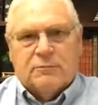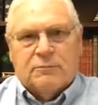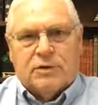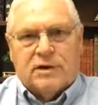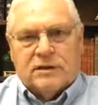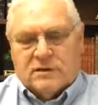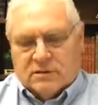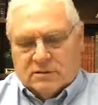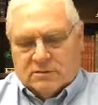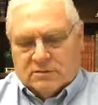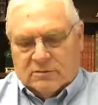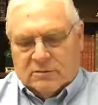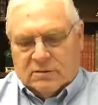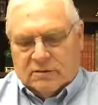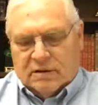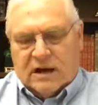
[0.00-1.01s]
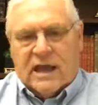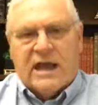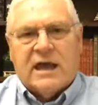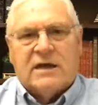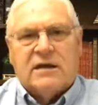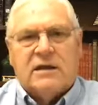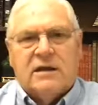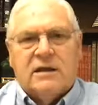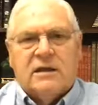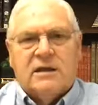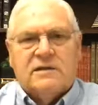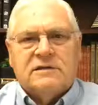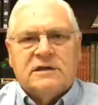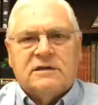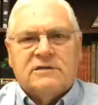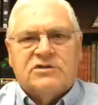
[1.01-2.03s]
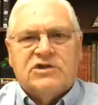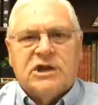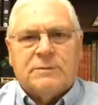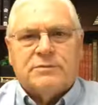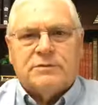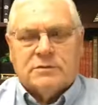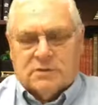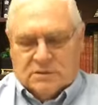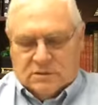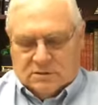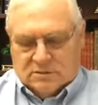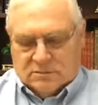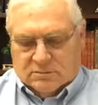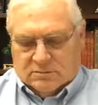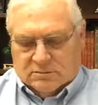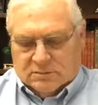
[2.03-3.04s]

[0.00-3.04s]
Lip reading: put in their hand, these little chips or,